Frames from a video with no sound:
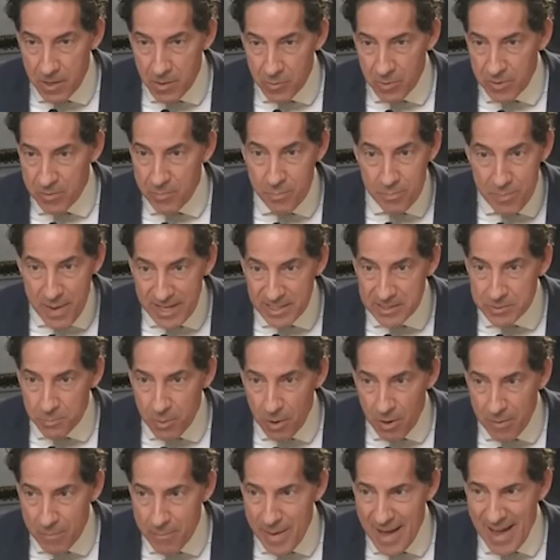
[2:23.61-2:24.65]
with
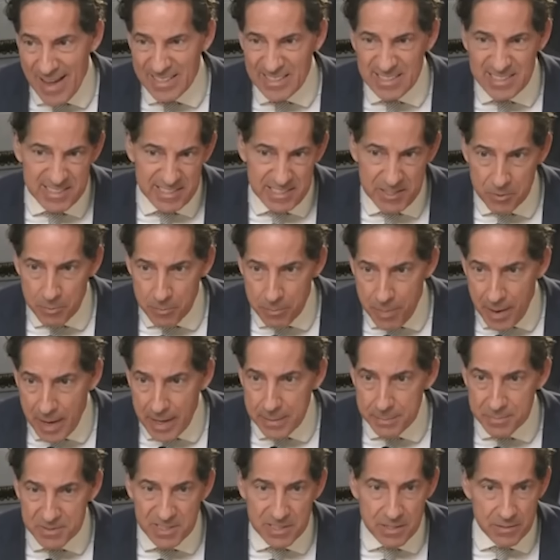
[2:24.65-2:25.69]
baseball bats, steel
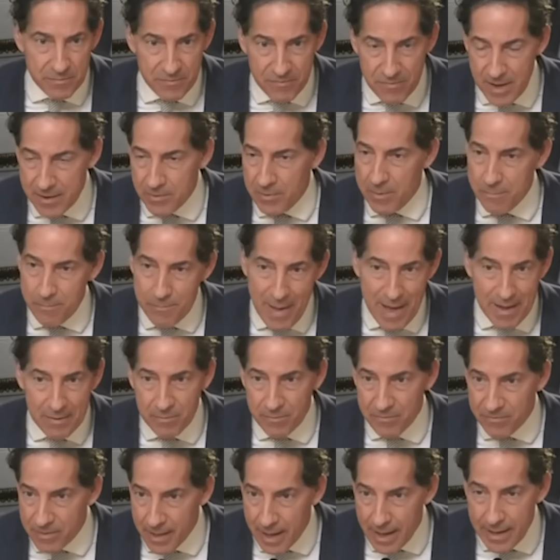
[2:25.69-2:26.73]
pipes, Confederate
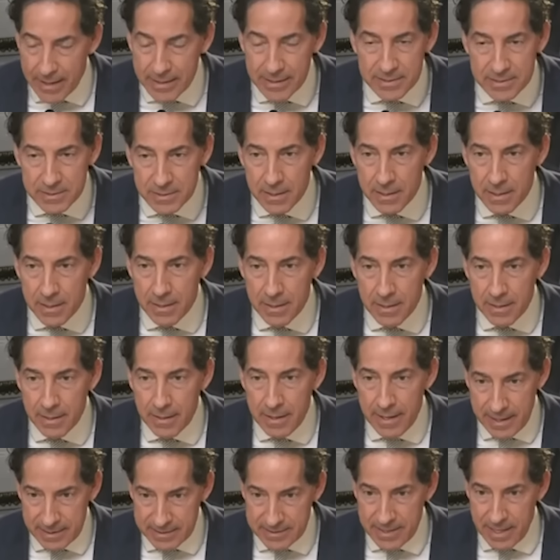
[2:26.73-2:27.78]
battle flags,
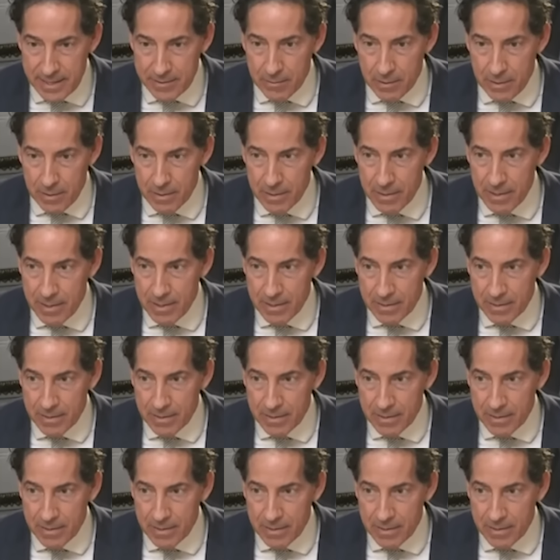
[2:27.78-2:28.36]
etc.